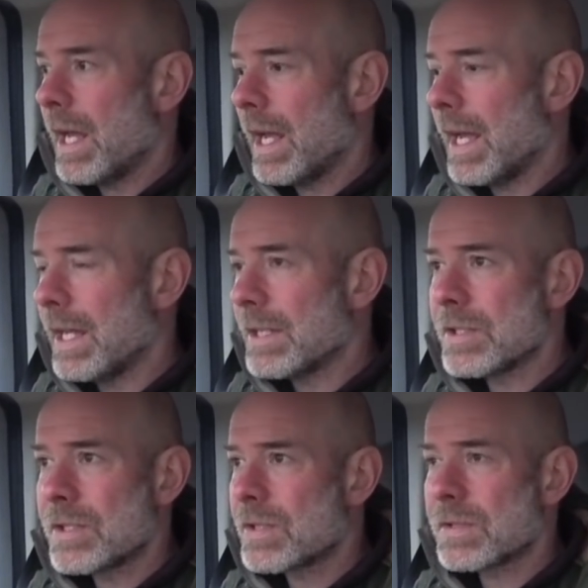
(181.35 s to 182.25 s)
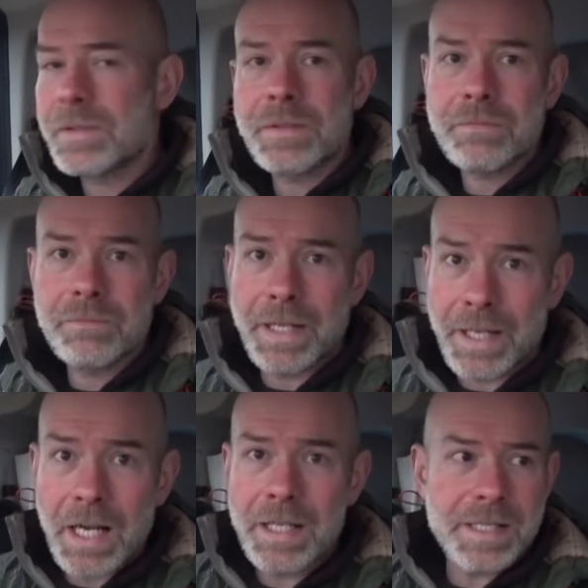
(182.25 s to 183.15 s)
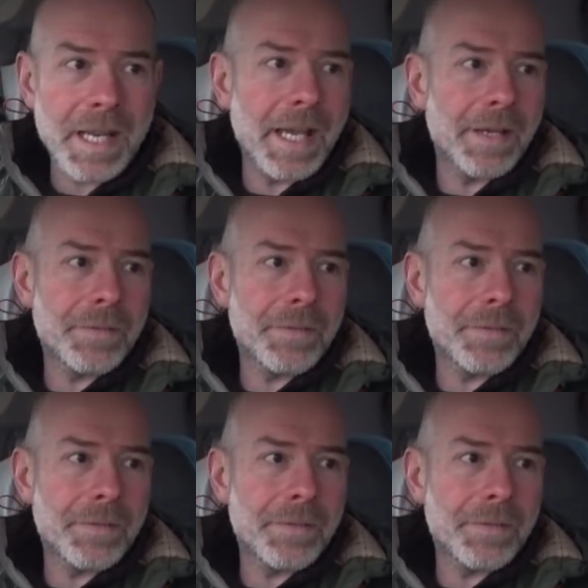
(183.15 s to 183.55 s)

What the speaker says: and hunker down.